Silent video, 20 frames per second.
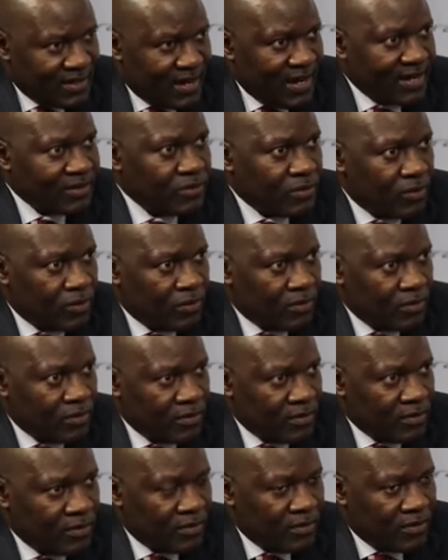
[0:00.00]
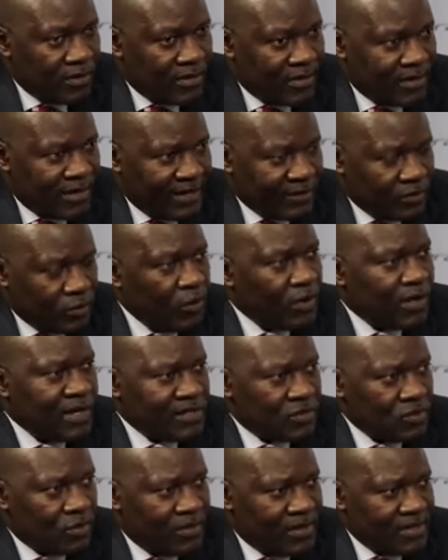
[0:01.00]
ad hoc at all
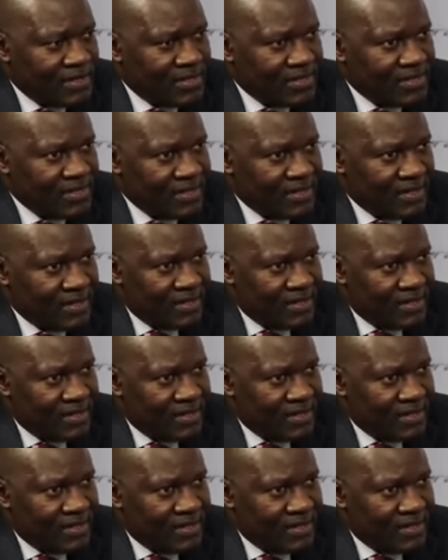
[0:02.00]
customers.